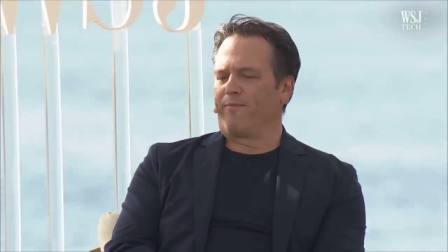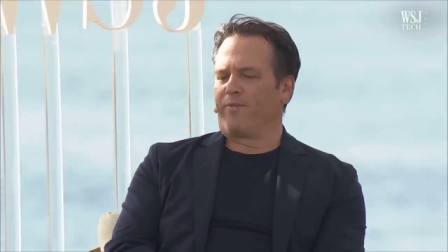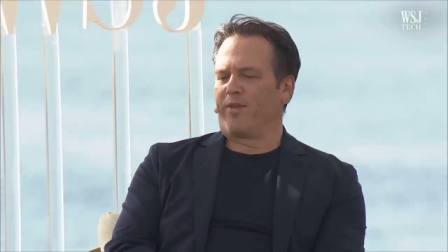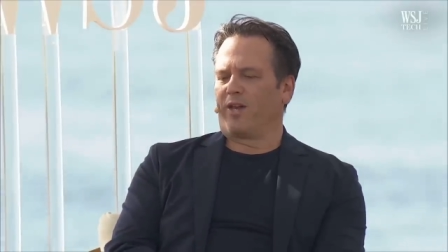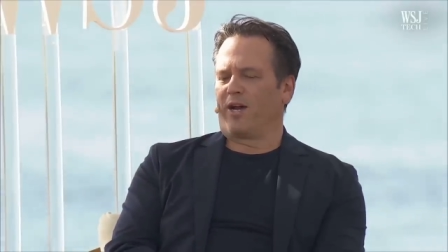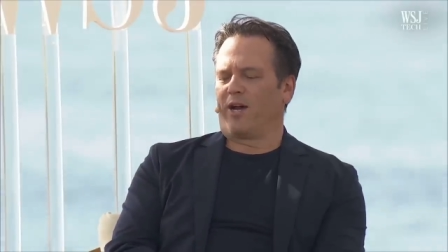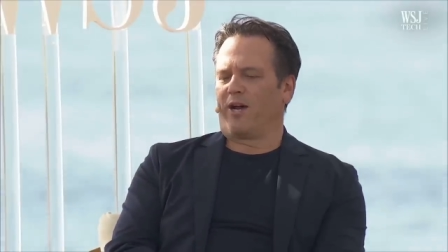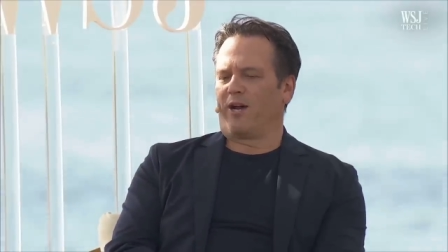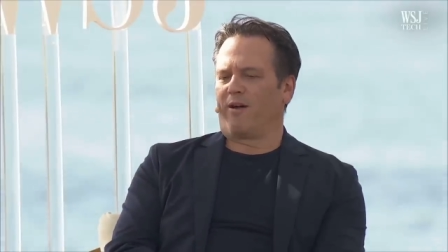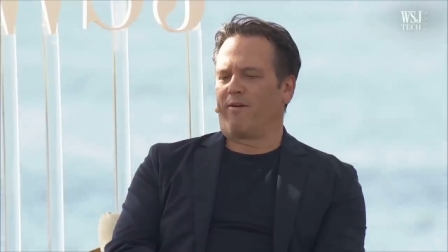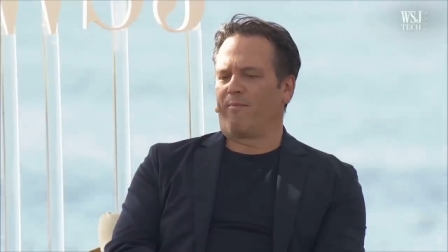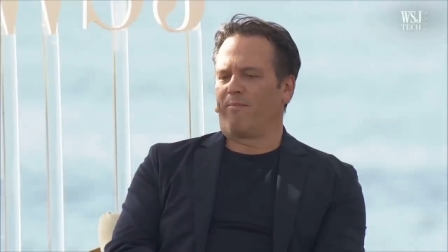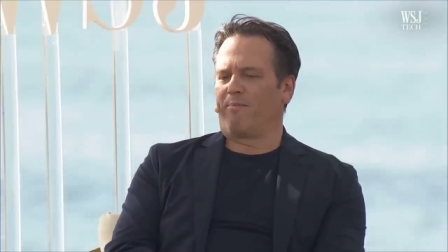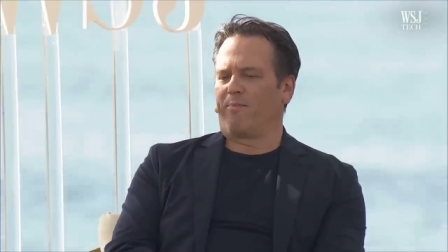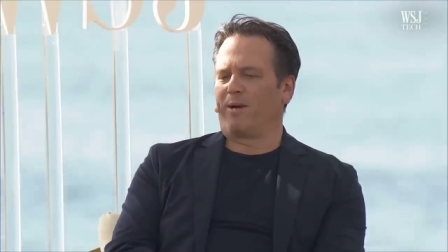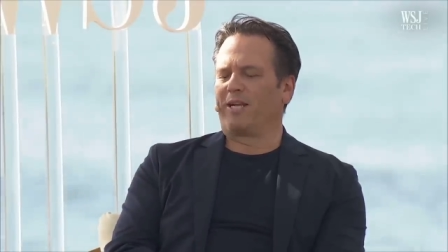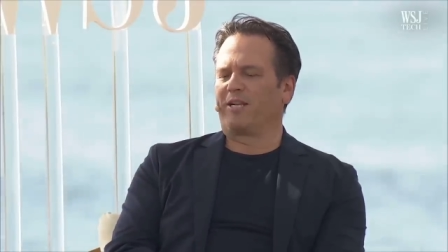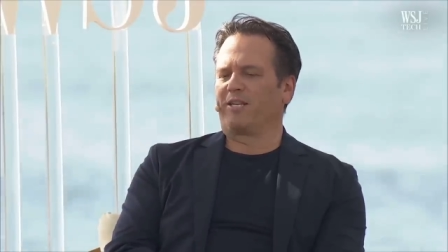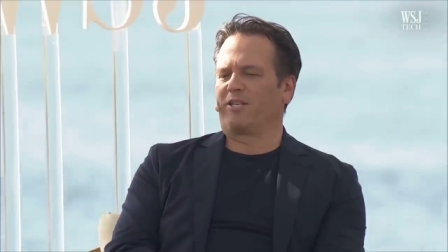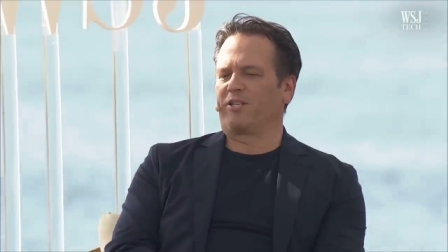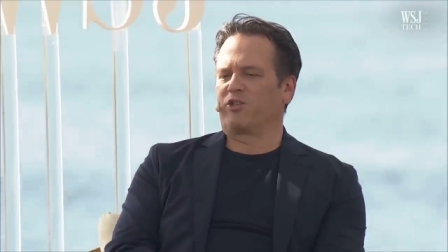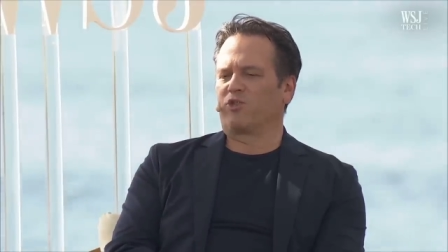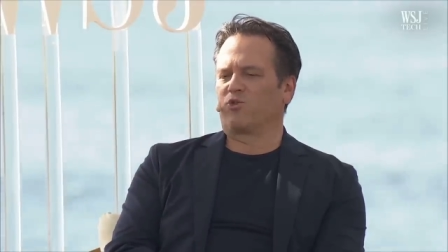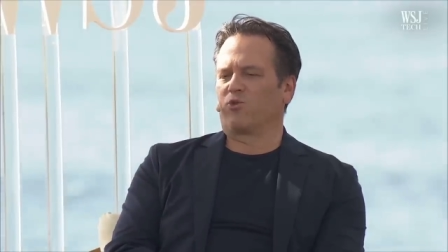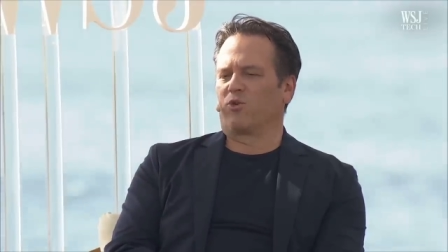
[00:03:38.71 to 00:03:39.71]
um, but
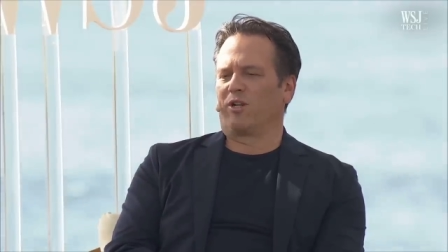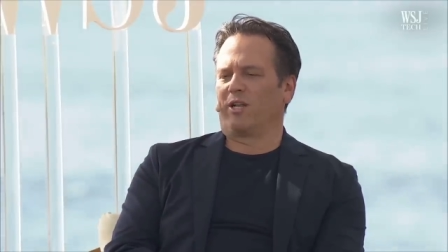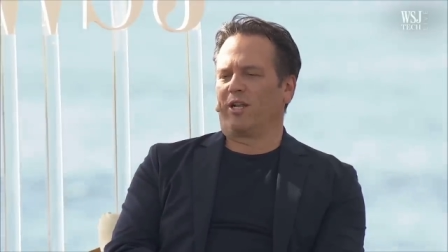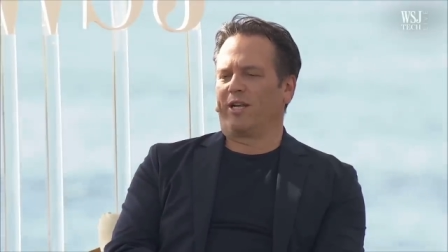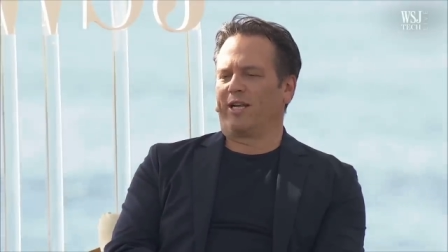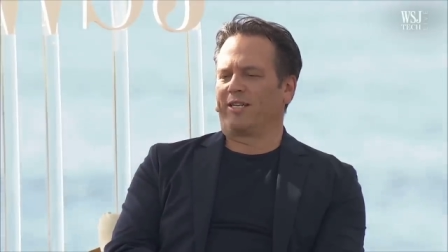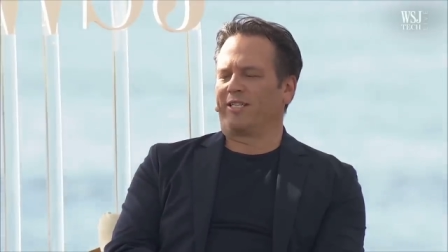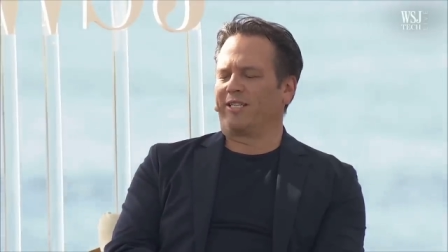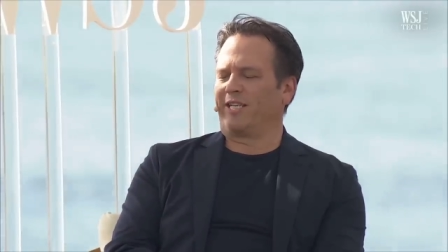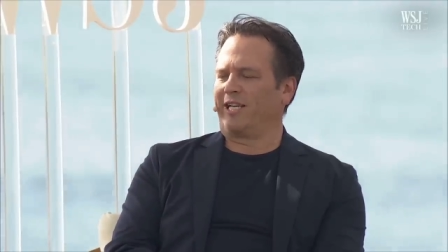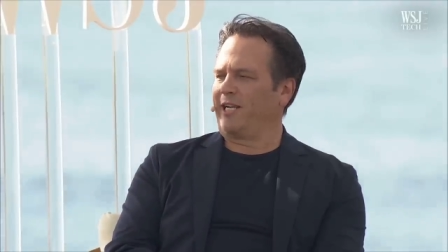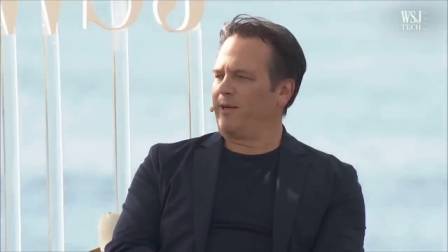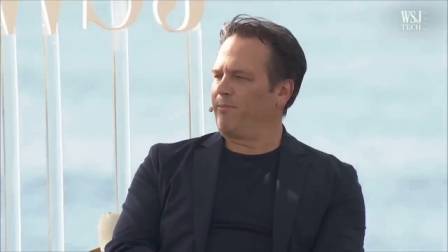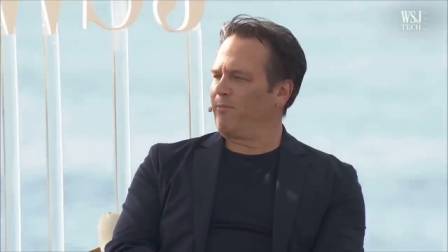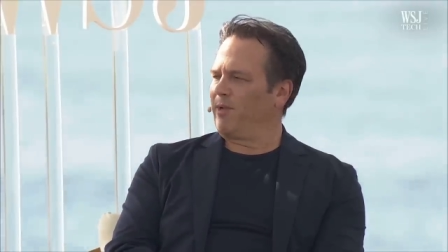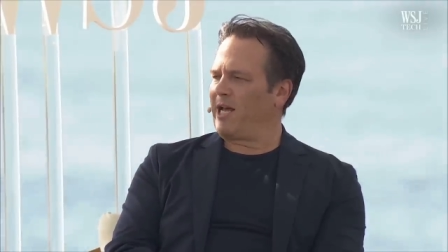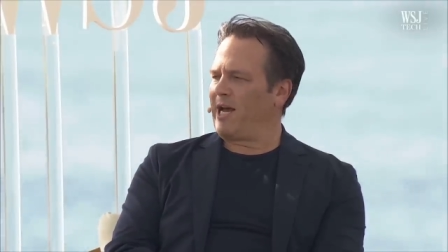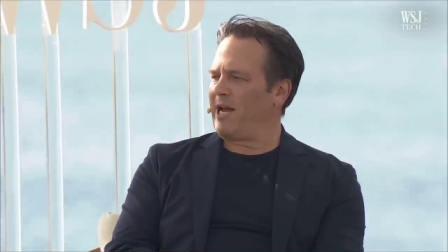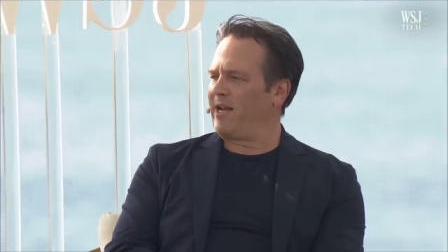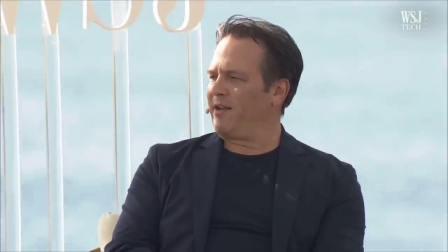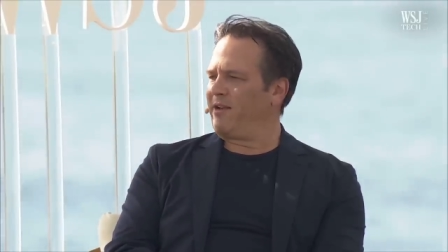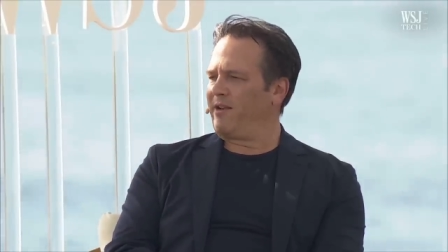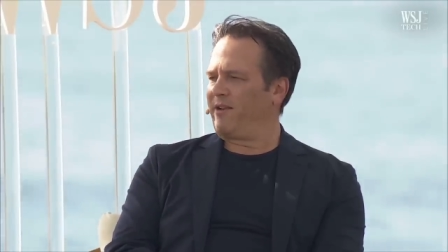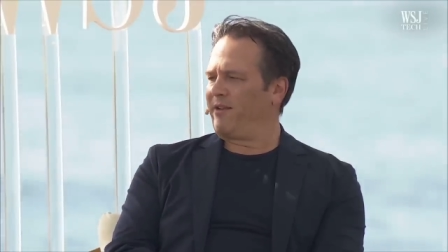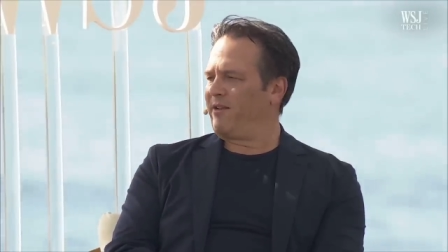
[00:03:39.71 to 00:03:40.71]
it is really a team
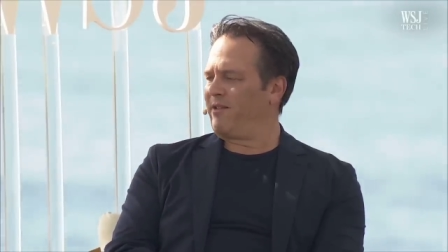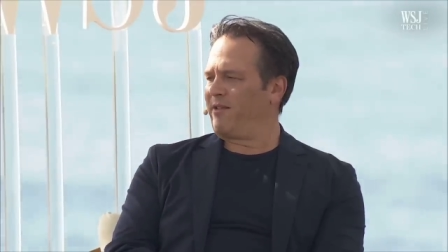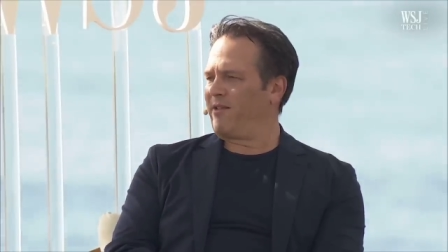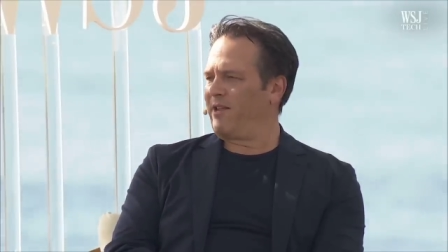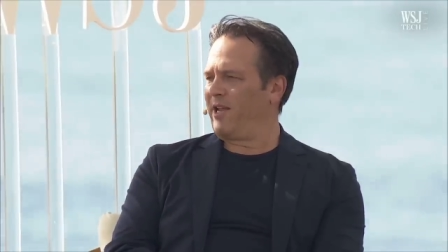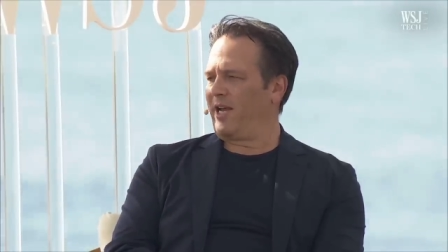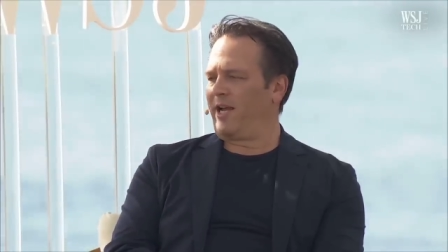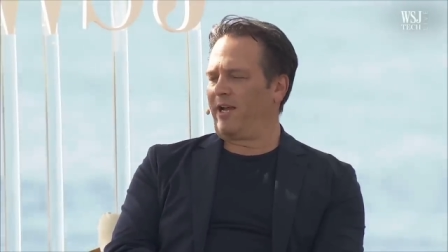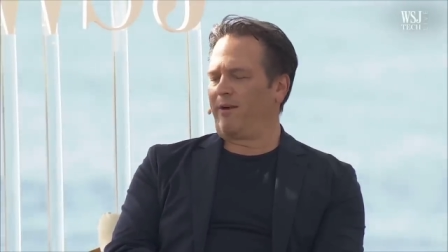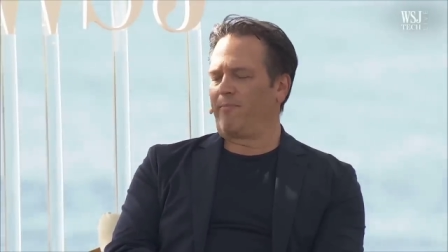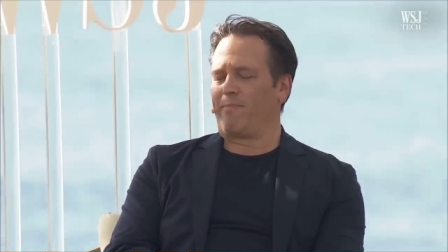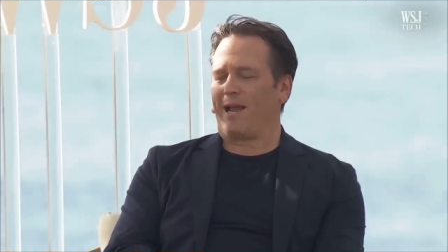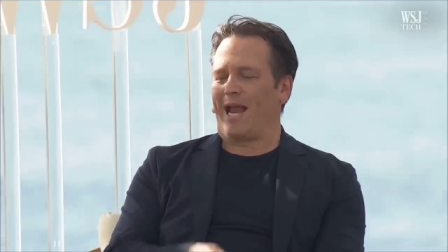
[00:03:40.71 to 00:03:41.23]
led thing.